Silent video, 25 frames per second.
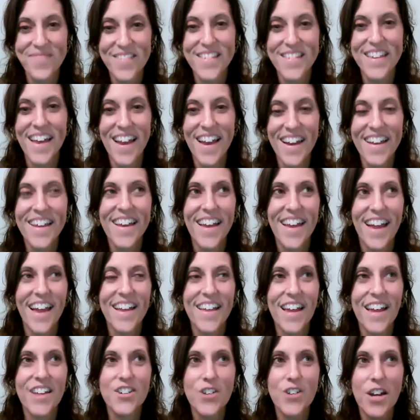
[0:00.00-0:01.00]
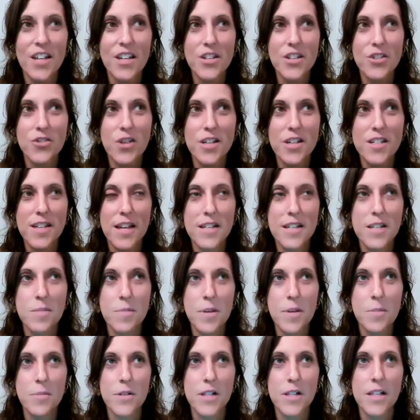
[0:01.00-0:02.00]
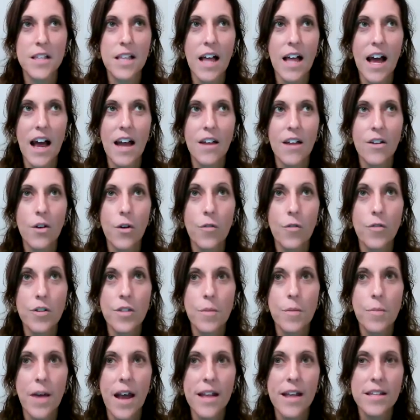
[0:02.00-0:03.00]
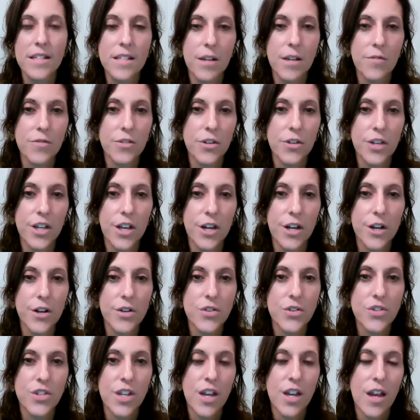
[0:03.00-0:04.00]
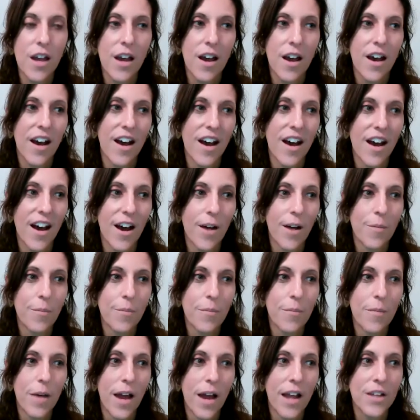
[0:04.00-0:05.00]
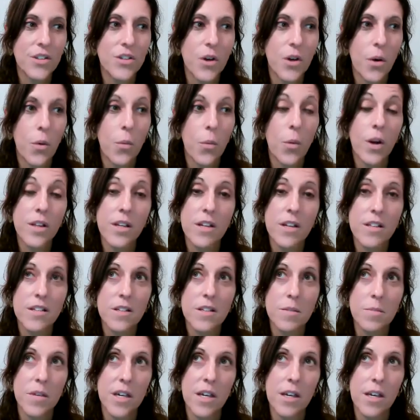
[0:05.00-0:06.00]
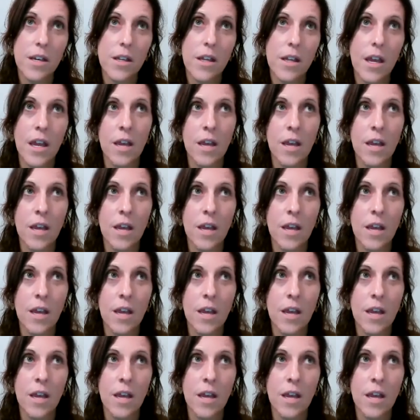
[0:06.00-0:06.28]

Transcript: Yeah. And I try to stress that to people a lot over the past several years. I don't want it to be